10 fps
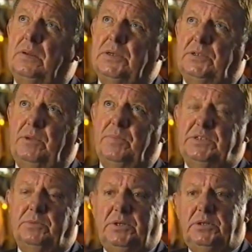I should
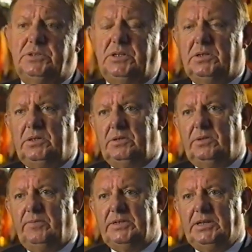imagine when you started your
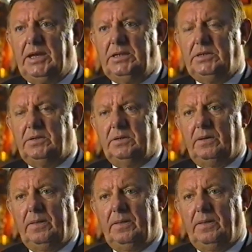investigation.